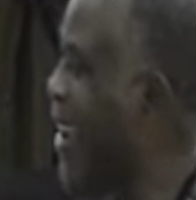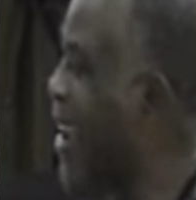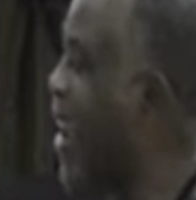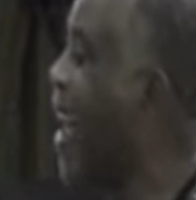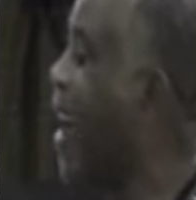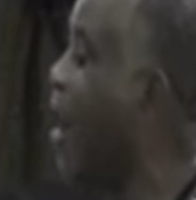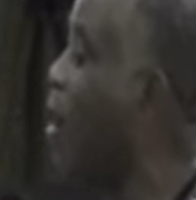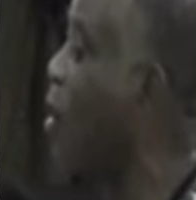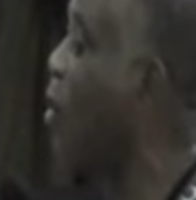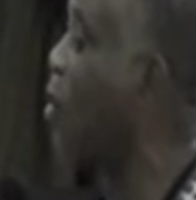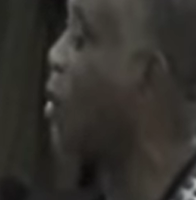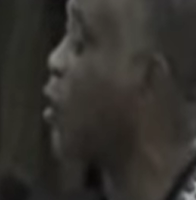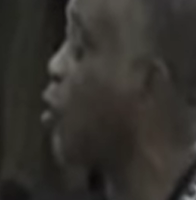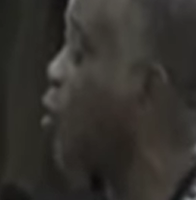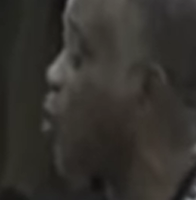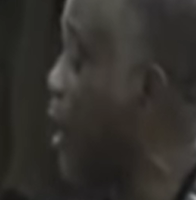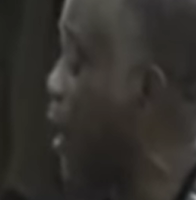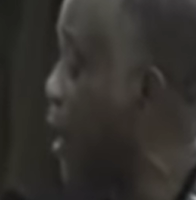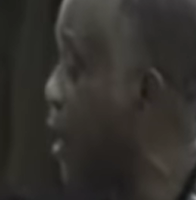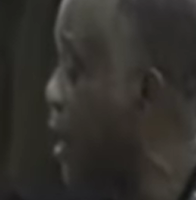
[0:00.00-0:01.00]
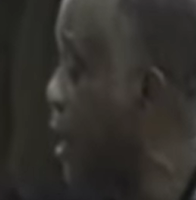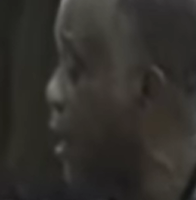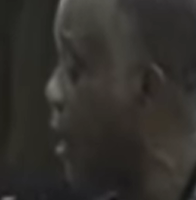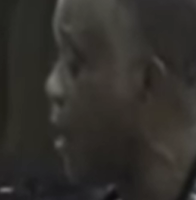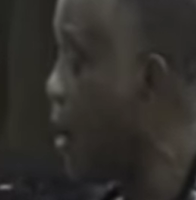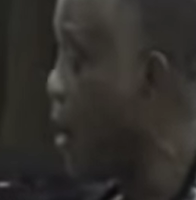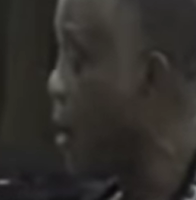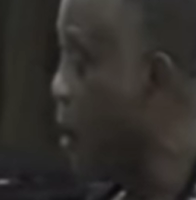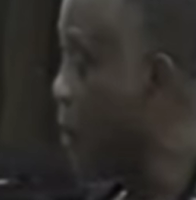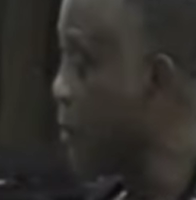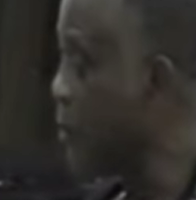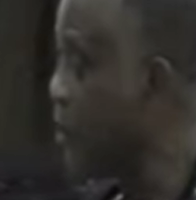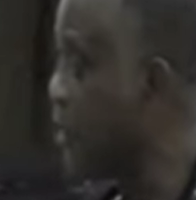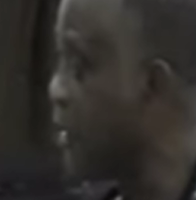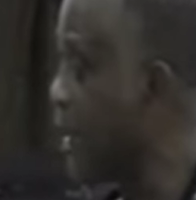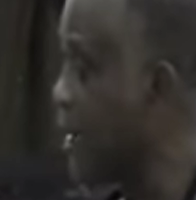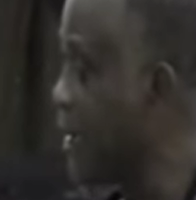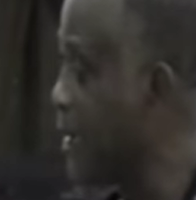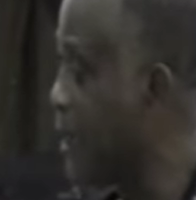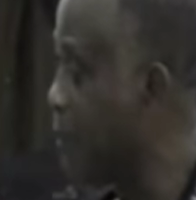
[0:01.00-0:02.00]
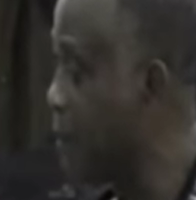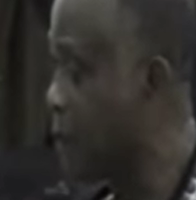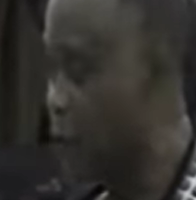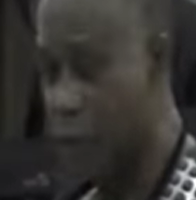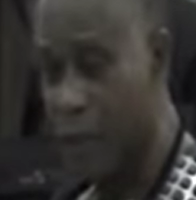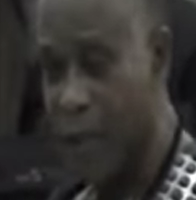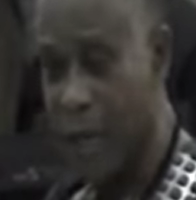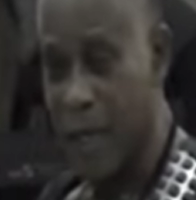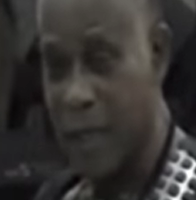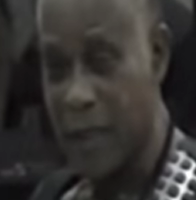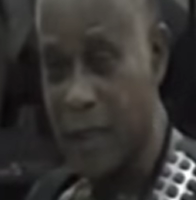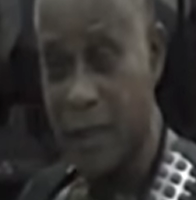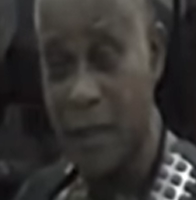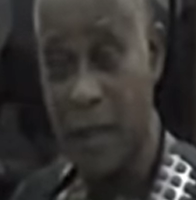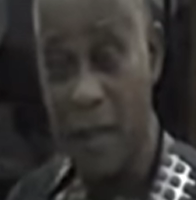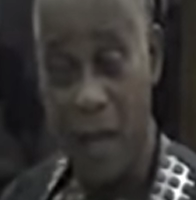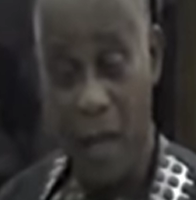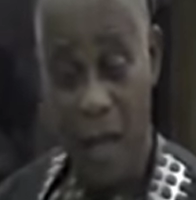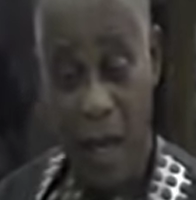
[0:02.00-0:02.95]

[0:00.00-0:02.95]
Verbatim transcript: callous way of sending missionaries.